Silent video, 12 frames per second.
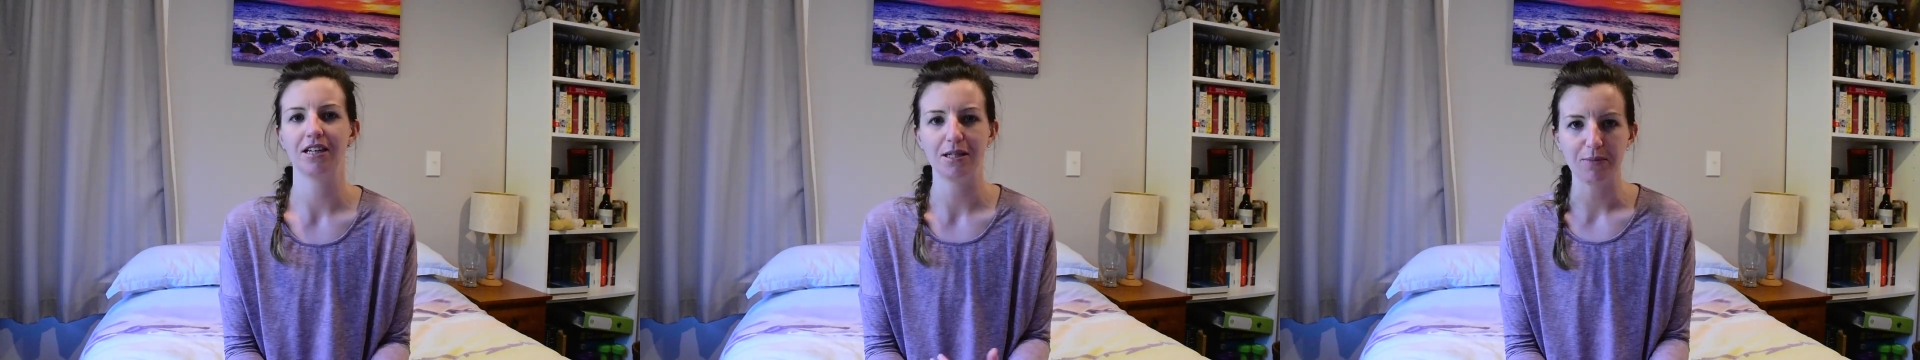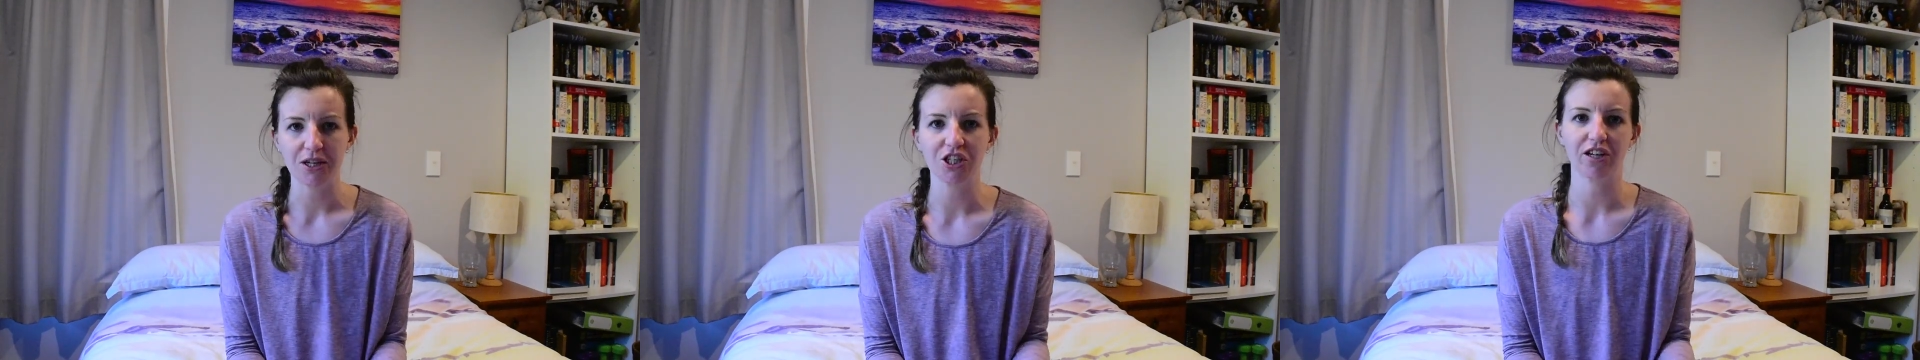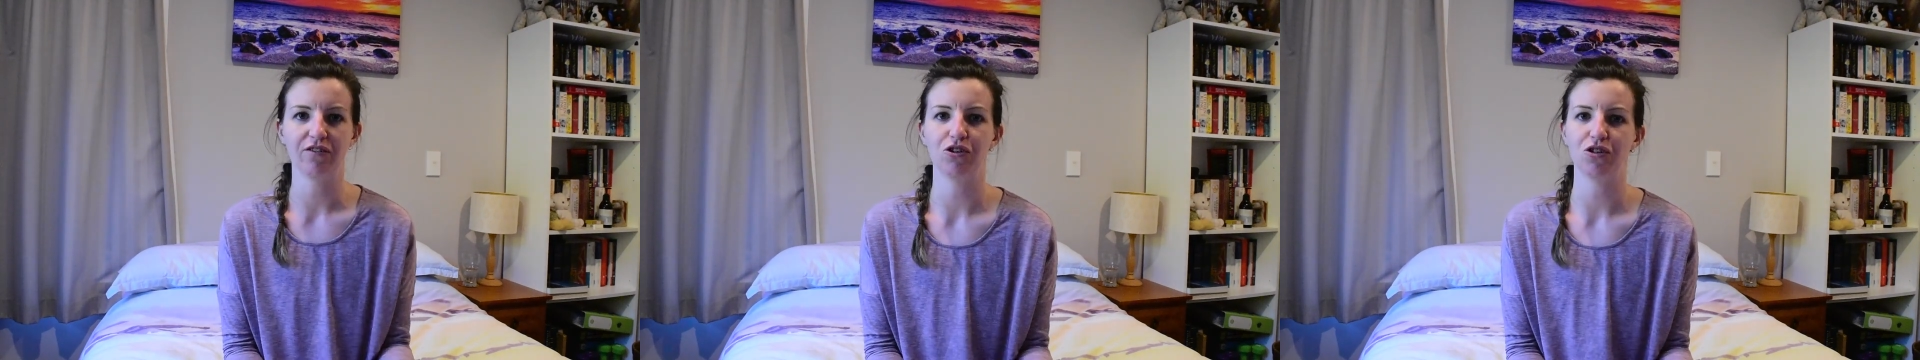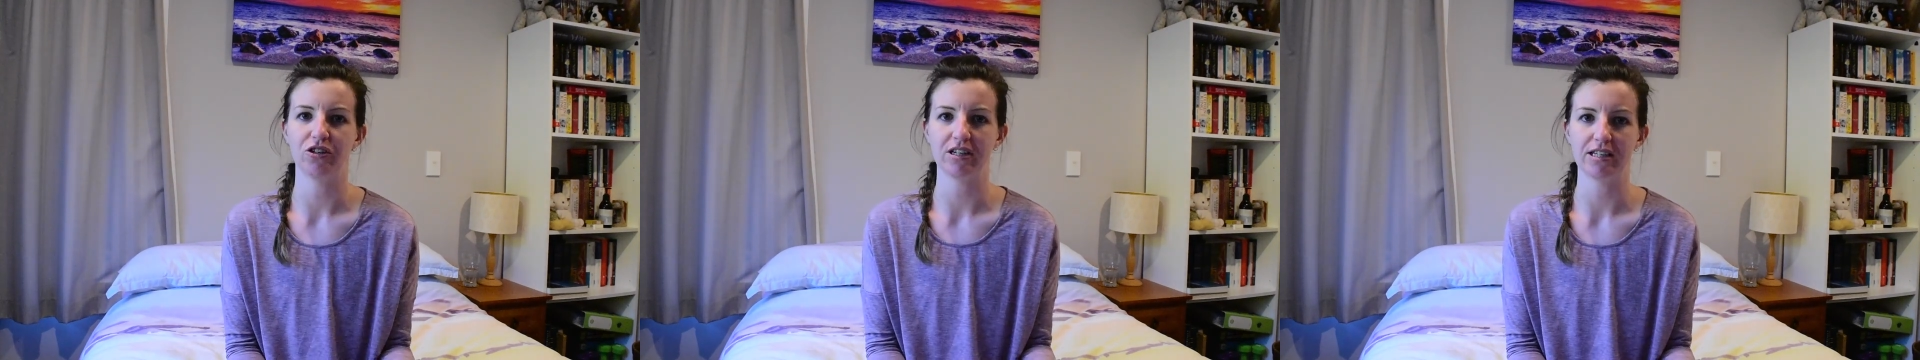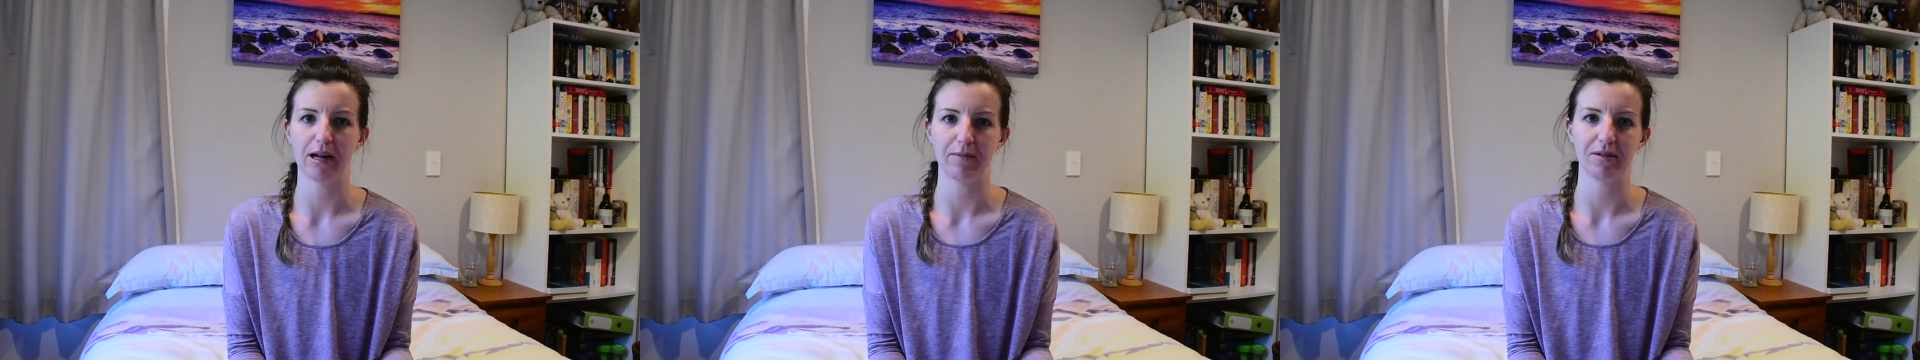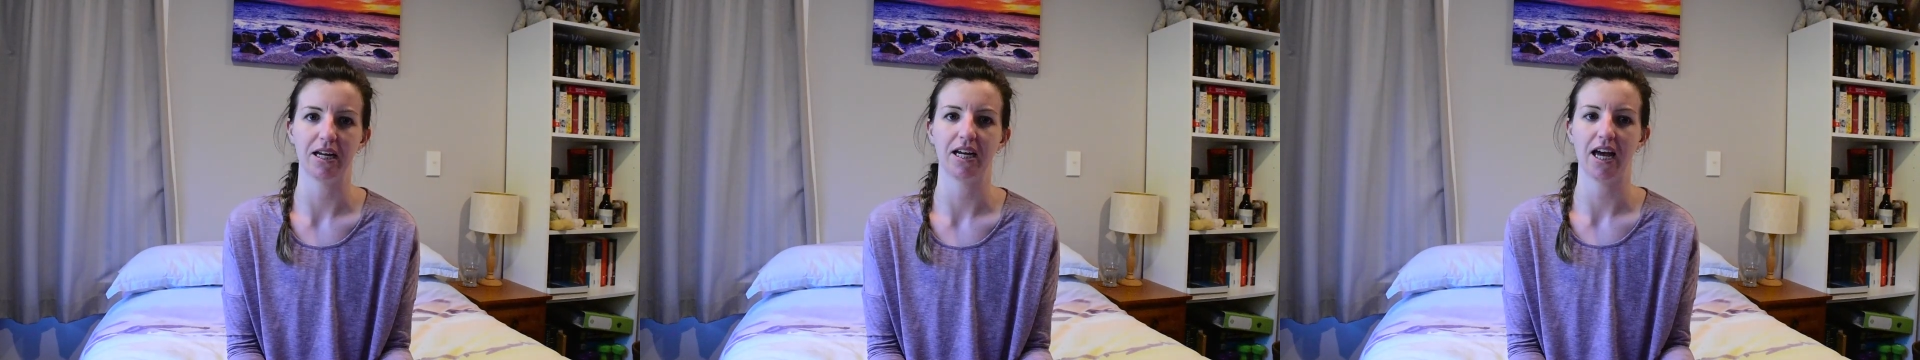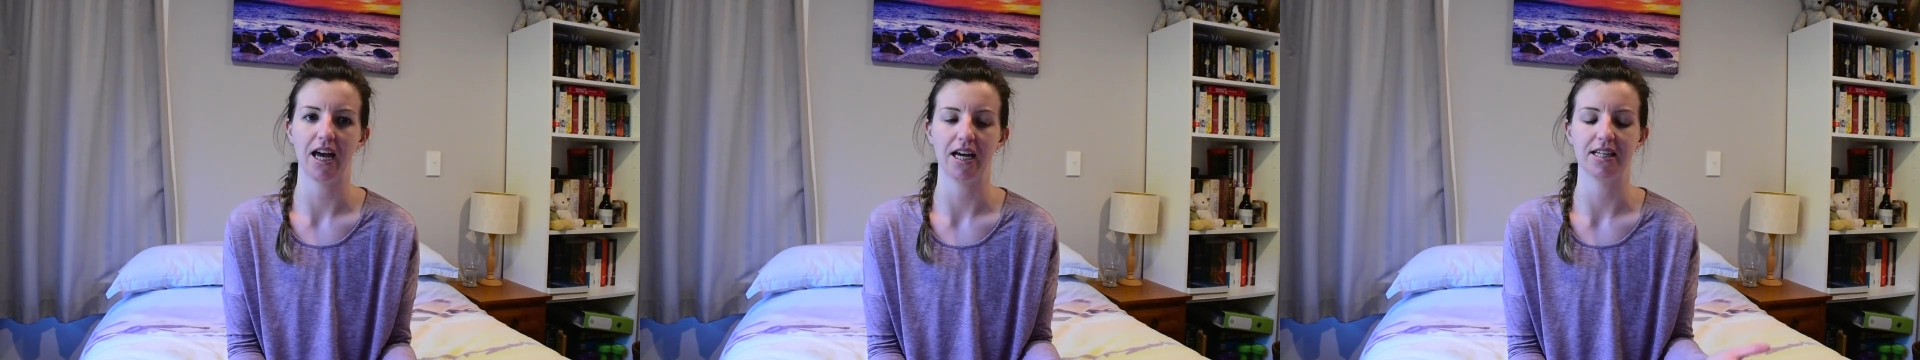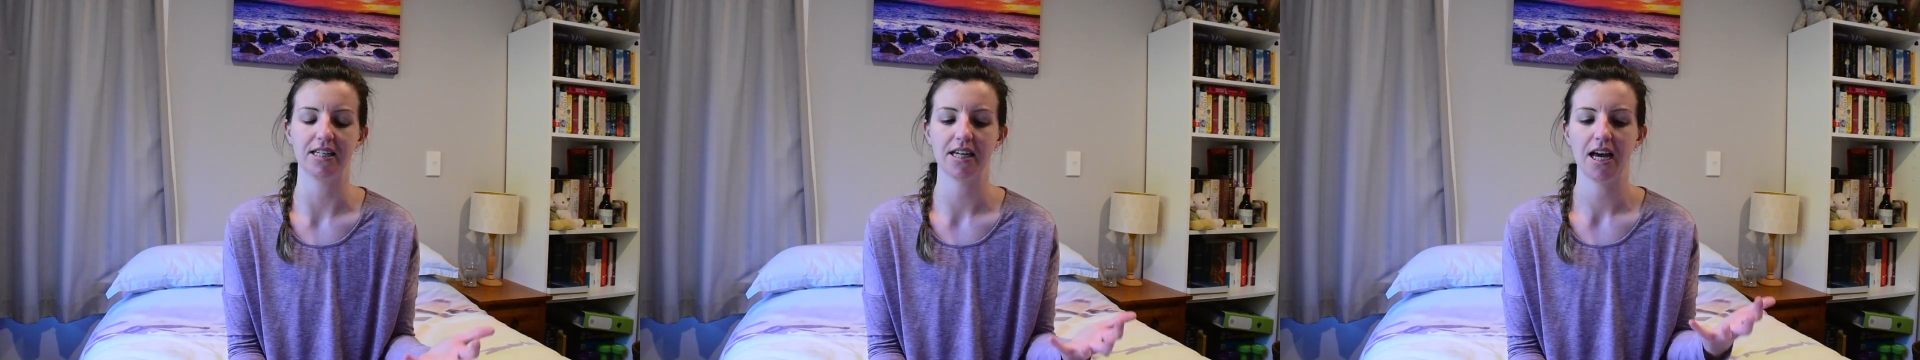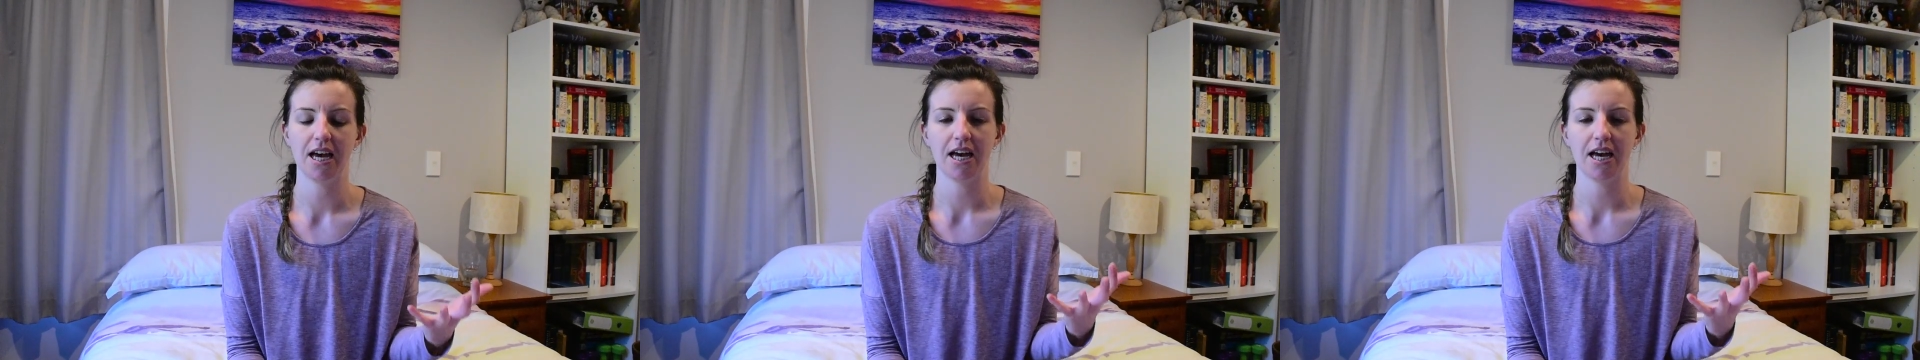especially if you're doing something as